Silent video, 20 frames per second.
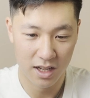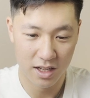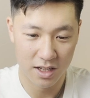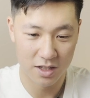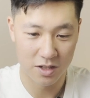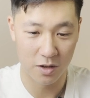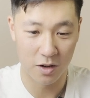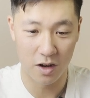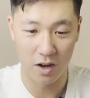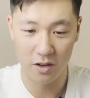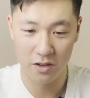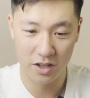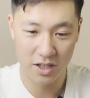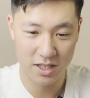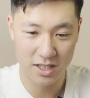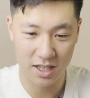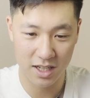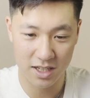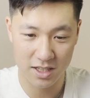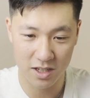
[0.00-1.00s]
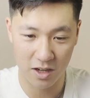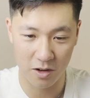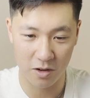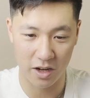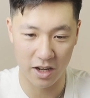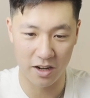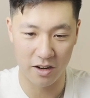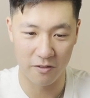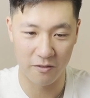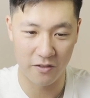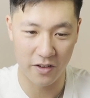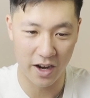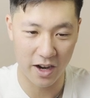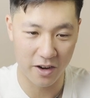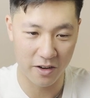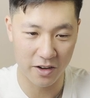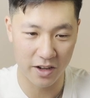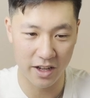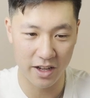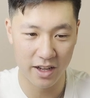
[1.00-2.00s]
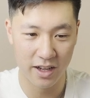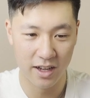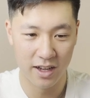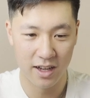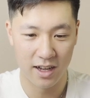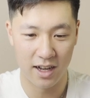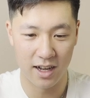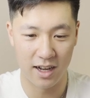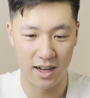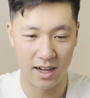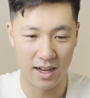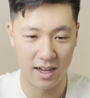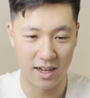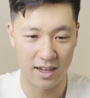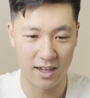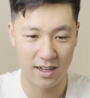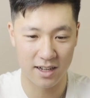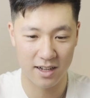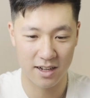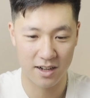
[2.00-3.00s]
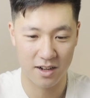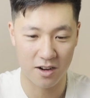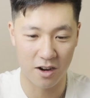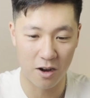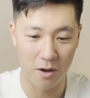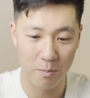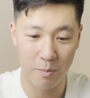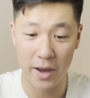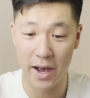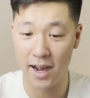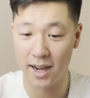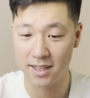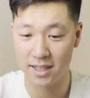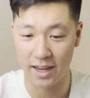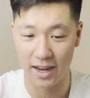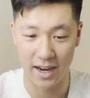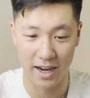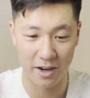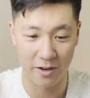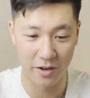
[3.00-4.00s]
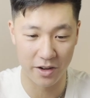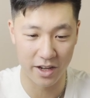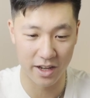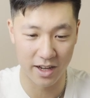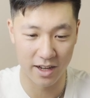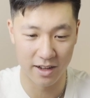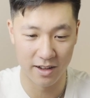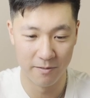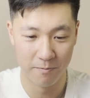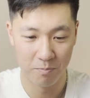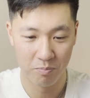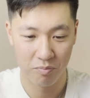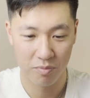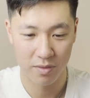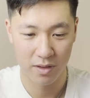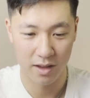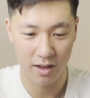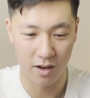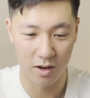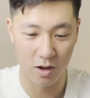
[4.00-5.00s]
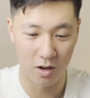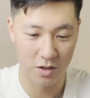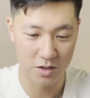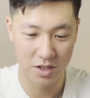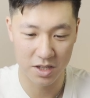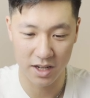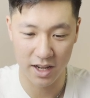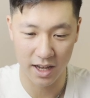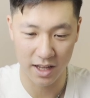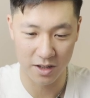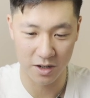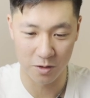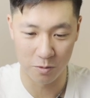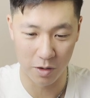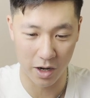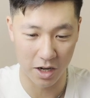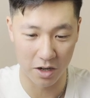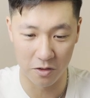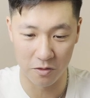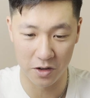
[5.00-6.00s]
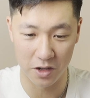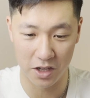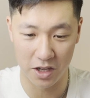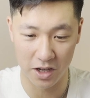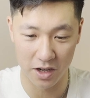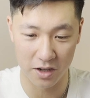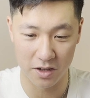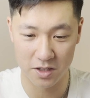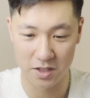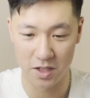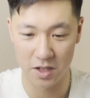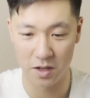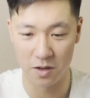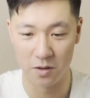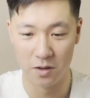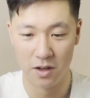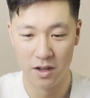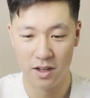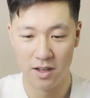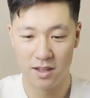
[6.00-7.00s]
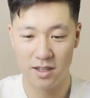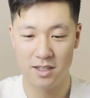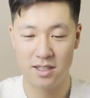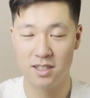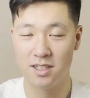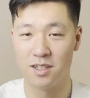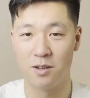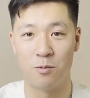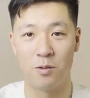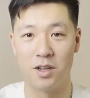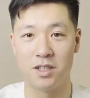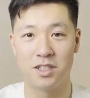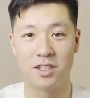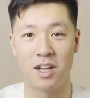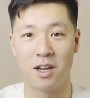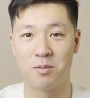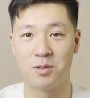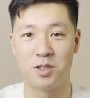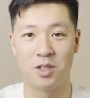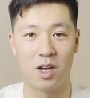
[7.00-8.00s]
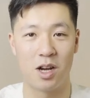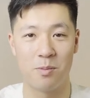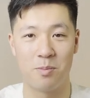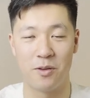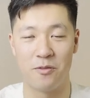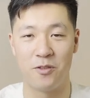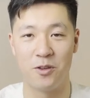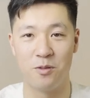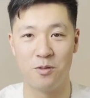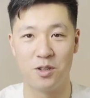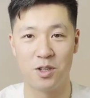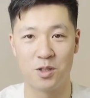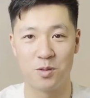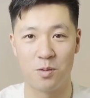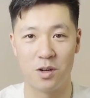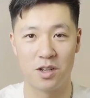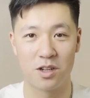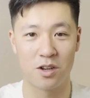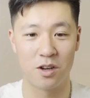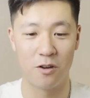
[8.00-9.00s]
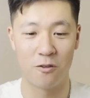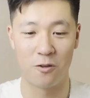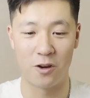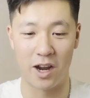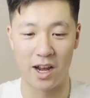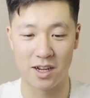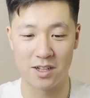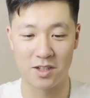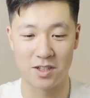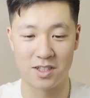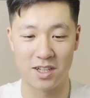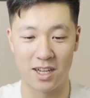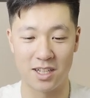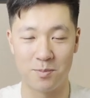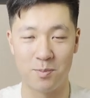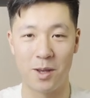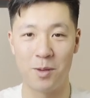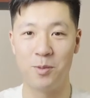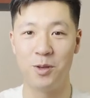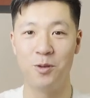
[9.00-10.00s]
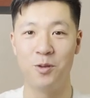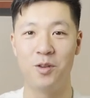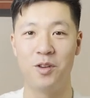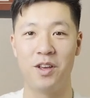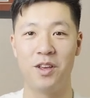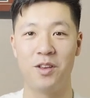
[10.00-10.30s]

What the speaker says: So all these things are in a very compact area all together right over here. So this is a one-stop shop if you just want to go for exercise. Maybe you